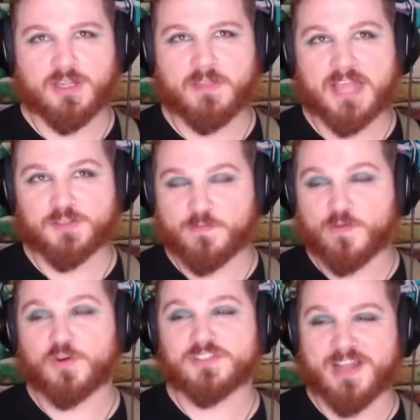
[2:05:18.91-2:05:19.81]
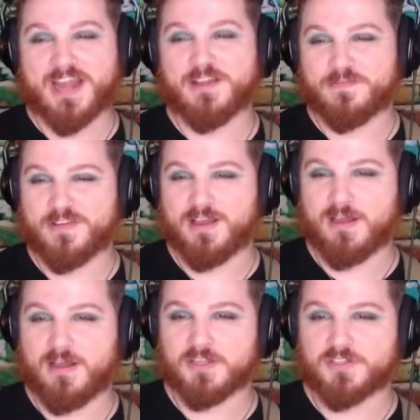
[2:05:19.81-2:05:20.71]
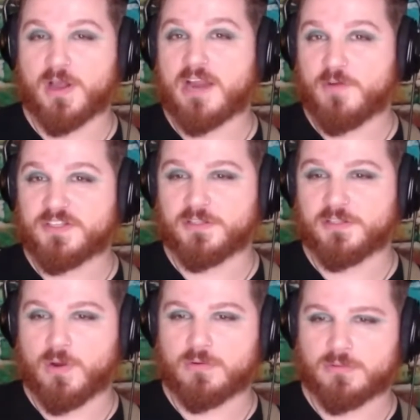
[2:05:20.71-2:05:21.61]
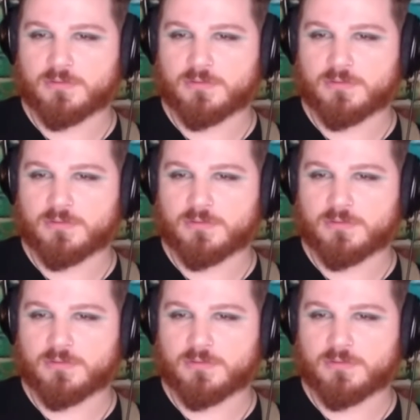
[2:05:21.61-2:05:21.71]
as the first line of a song I recently wrote.